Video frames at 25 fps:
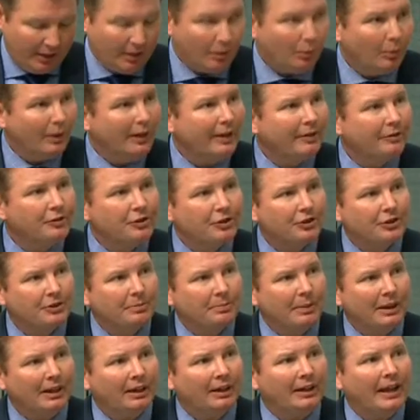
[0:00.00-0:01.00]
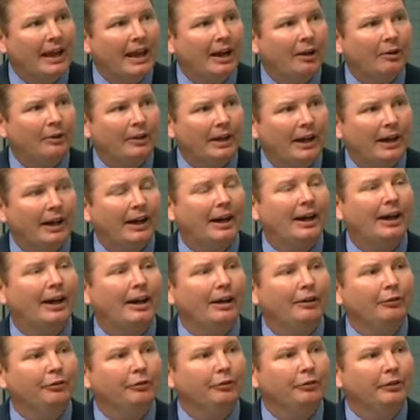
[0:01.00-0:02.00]
We have just spent an hour and a
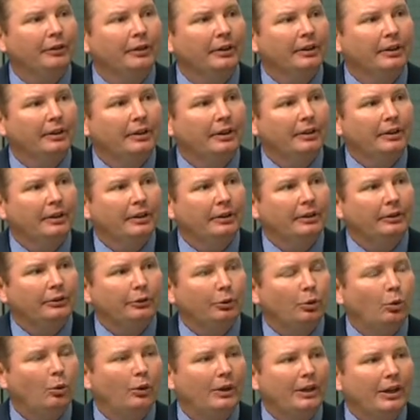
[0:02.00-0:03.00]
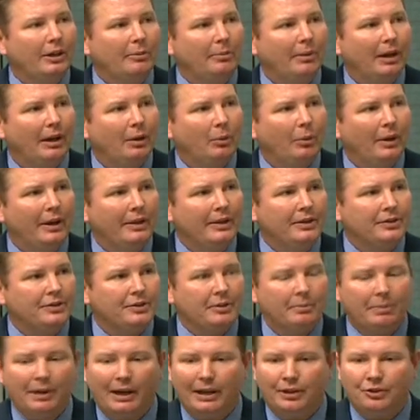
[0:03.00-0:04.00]
half talking about where this
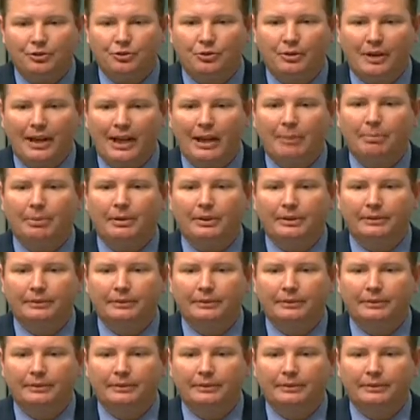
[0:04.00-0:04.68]
debate should happen.